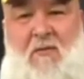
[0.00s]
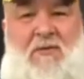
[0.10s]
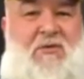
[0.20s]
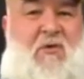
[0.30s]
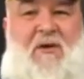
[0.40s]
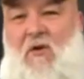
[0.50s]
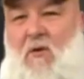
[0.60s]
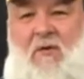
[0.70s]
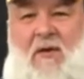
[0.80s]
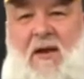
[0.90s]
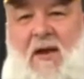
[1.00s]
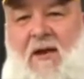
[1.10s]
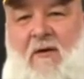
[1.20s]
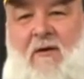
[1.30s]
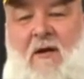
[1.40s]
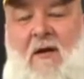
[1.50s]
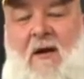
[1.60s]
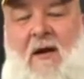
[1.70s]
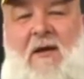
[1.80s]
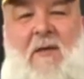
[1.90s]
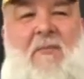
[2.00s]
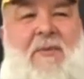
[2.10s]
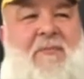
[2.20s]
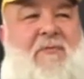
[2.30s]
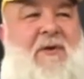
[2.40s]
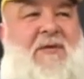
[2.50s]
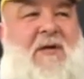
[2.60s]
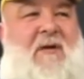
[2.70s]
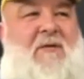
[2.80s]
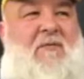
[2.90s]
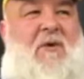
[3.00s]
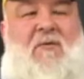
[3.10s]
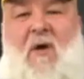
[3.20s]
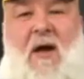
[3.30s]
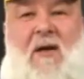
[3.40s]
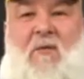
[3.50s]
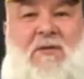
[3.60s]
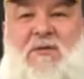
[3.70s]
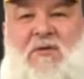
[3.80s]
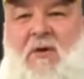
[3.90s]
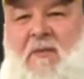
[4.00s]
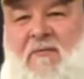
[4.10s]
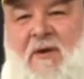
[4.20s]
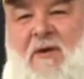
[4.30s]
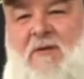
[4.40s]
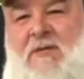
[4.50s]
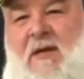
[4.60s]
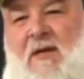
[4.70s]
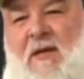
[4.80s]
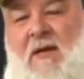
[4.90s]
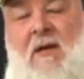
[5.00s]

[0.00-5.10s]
I wasn't trying to cloak and dagger. I had a couple people reach out and wonder why I wasn't showing my videos lately.